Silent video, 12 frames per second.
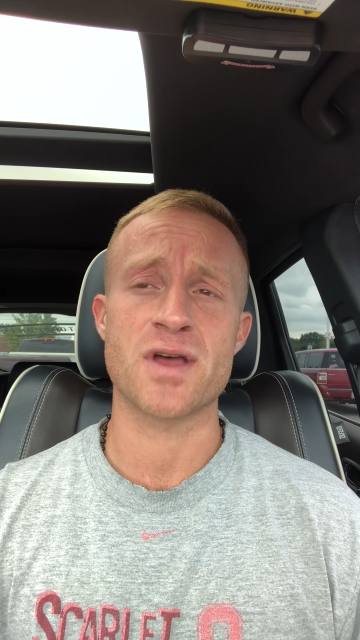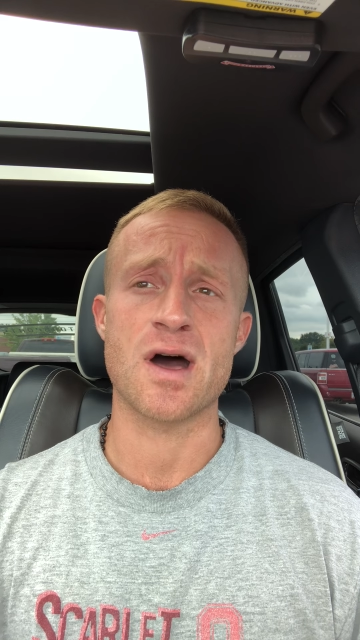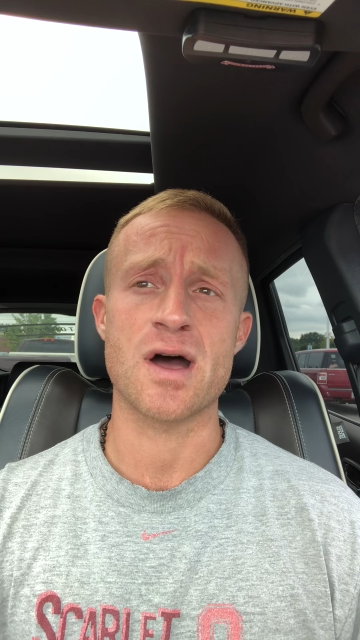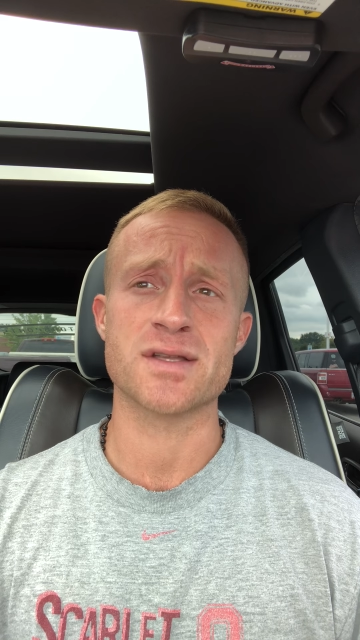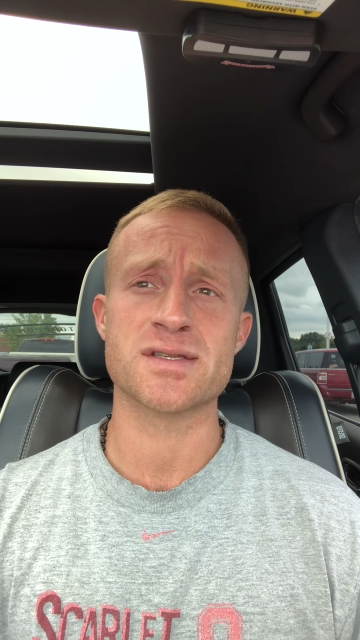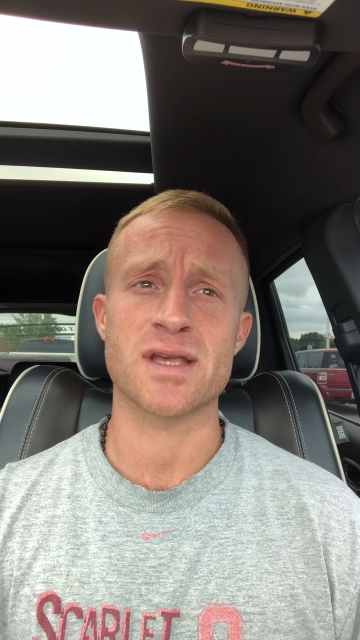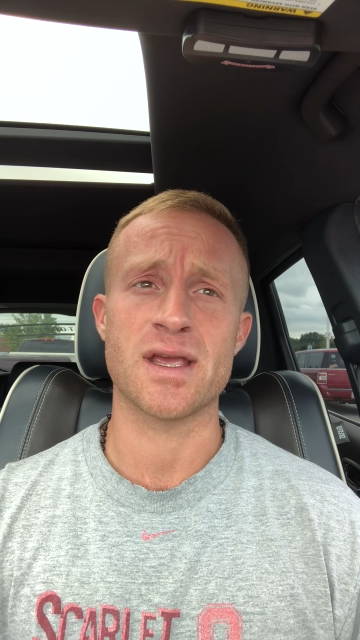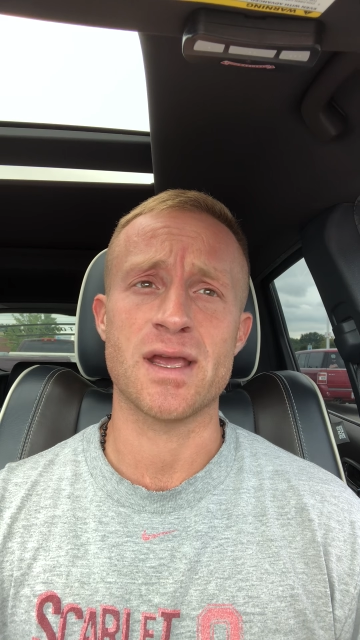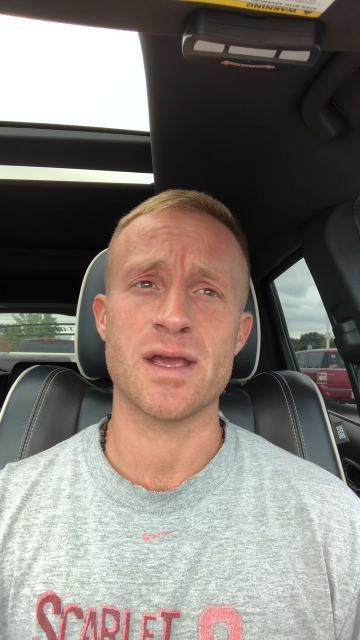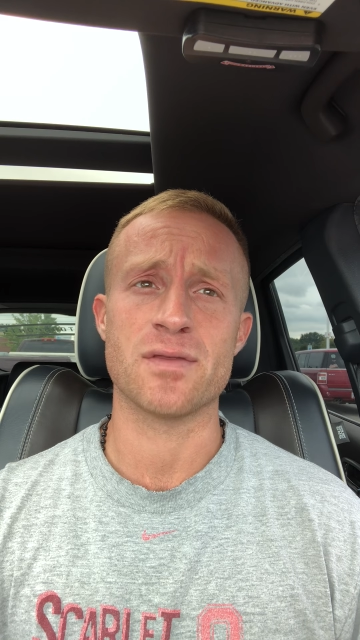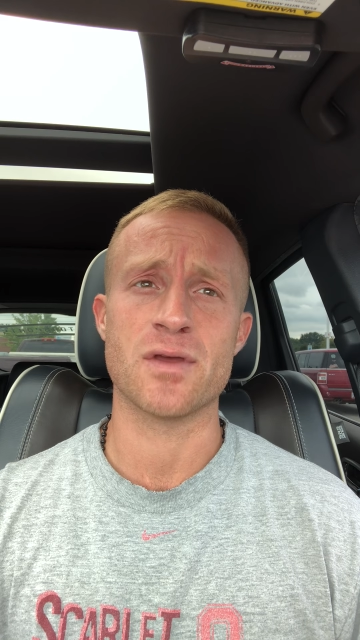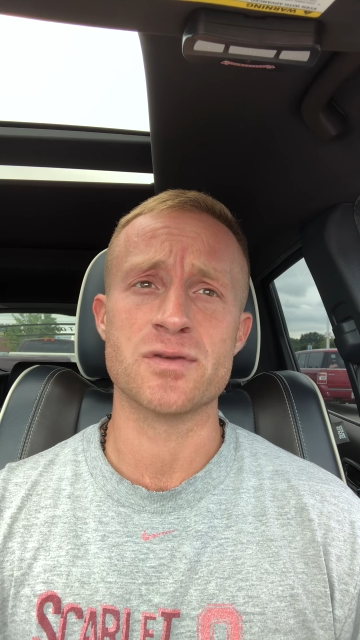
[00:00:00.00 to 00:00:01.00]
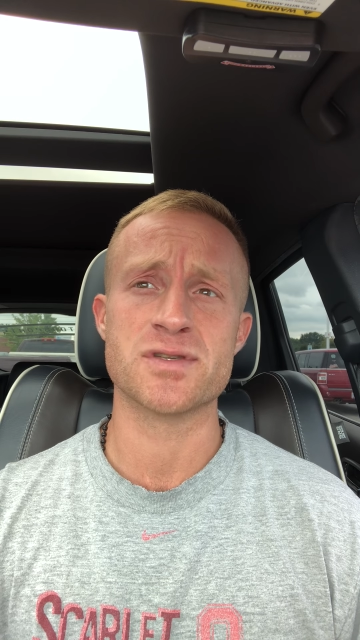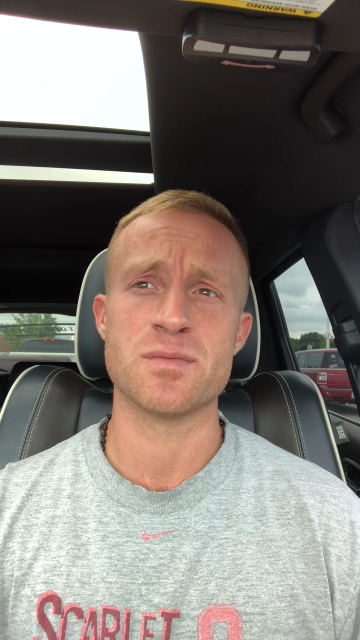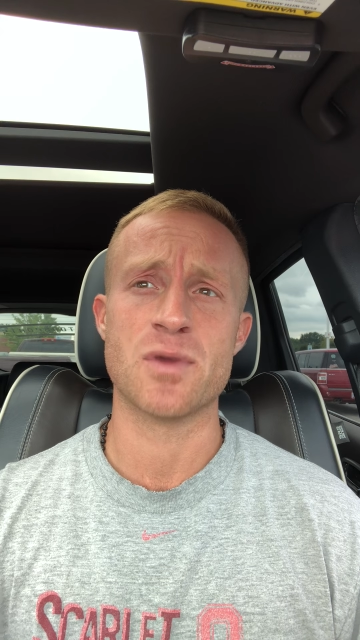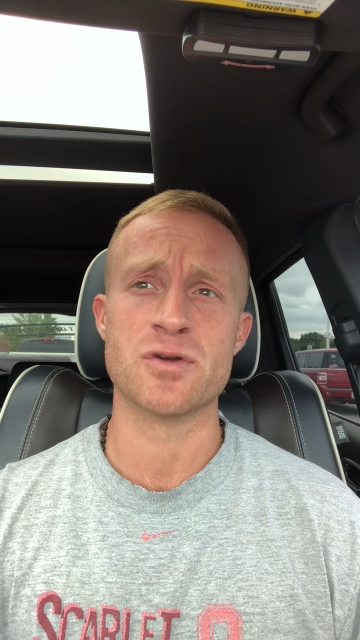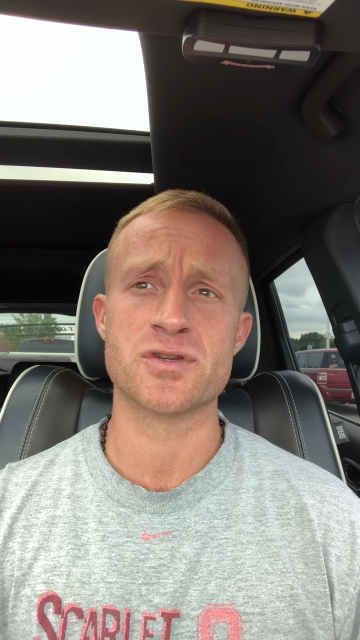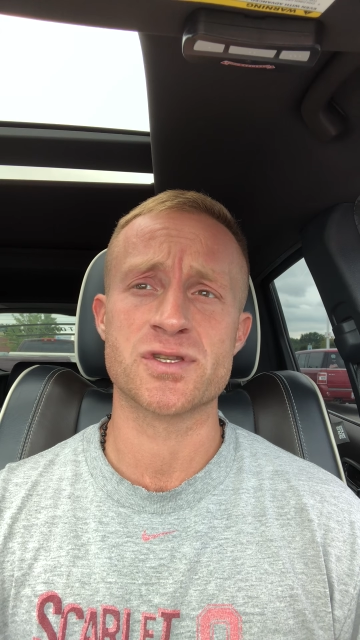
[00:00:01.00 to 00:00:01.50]
thoughts and those
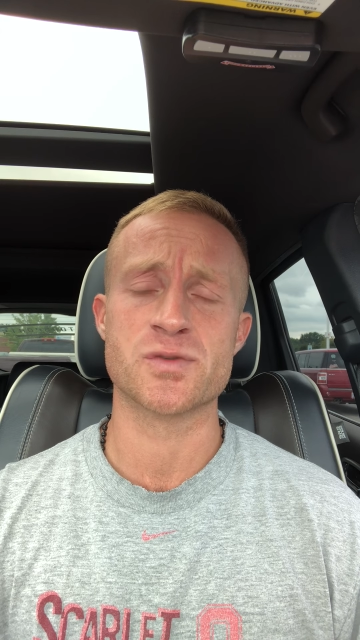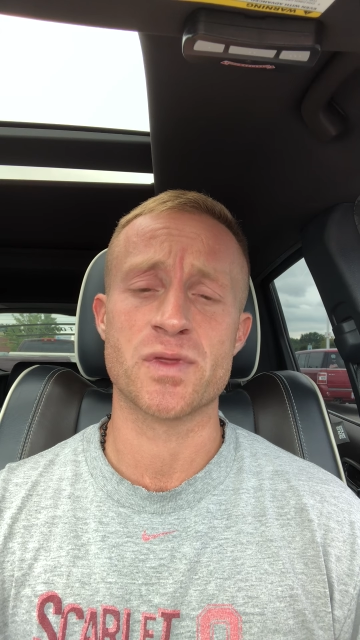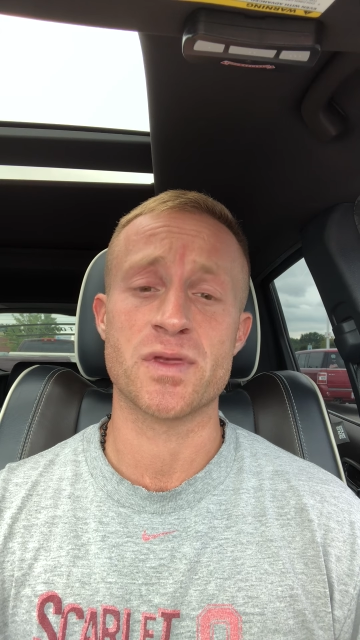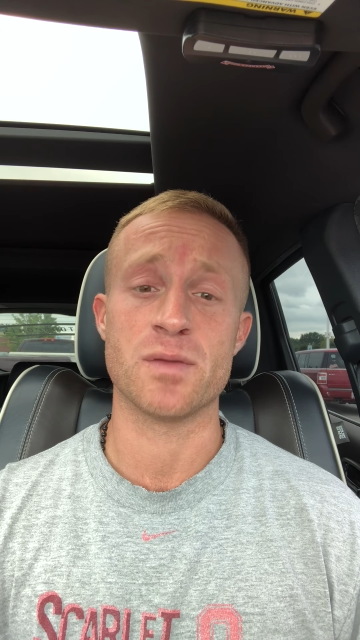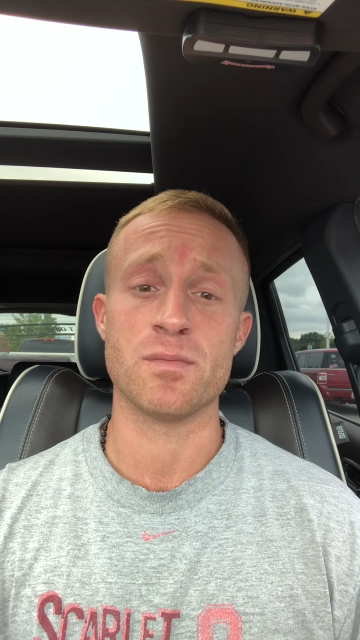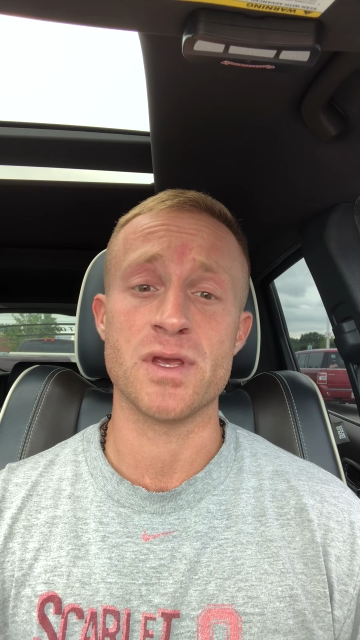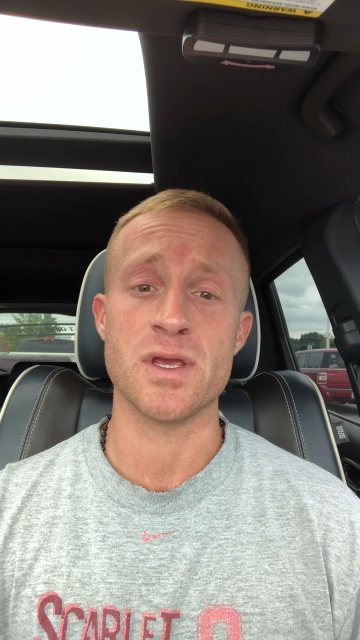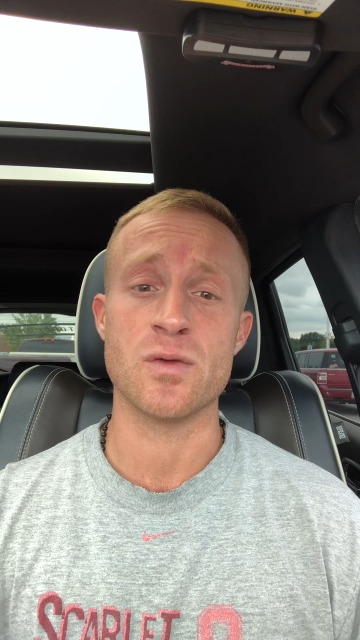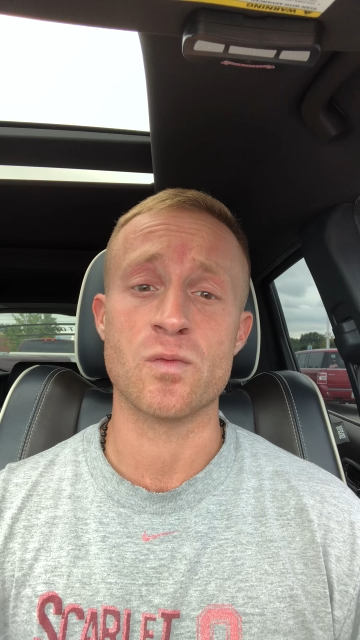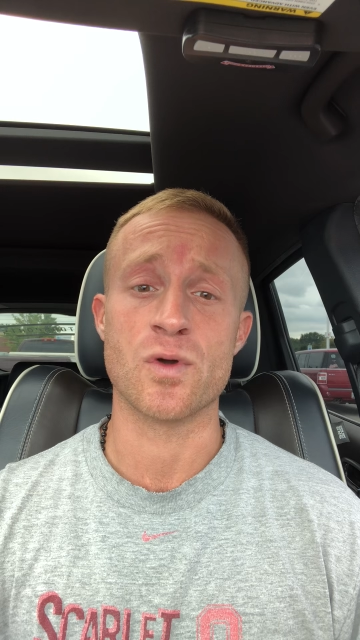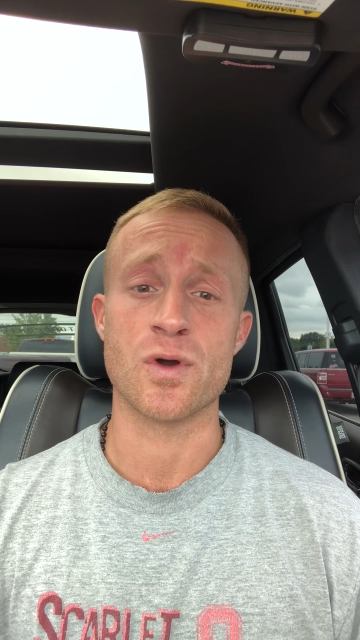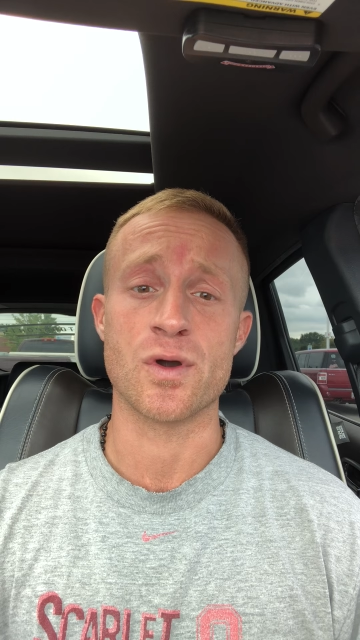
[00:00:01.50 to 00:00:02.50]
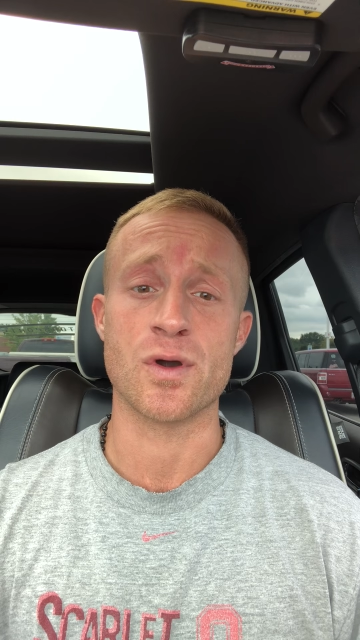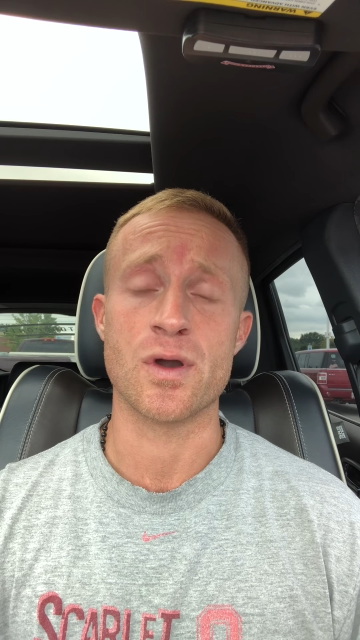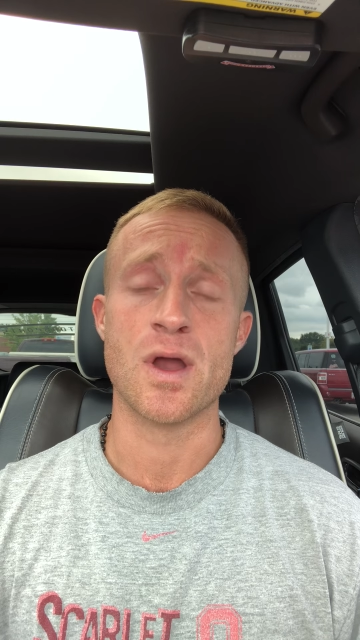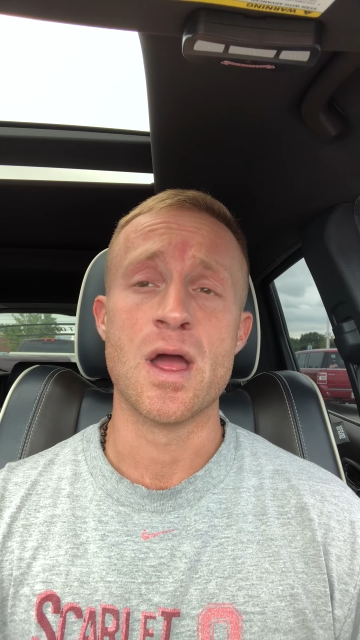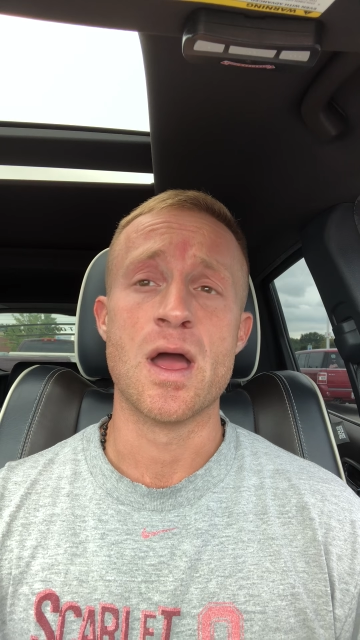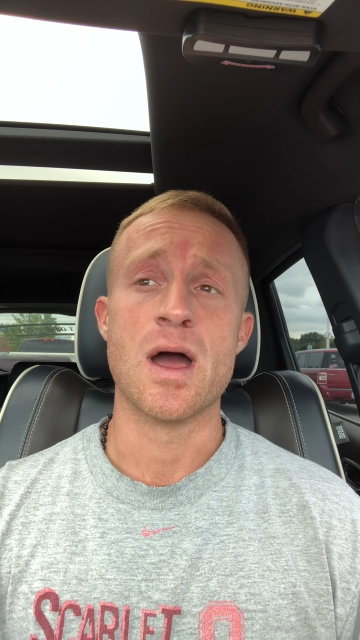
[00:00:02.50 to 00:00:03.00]
emotions within me were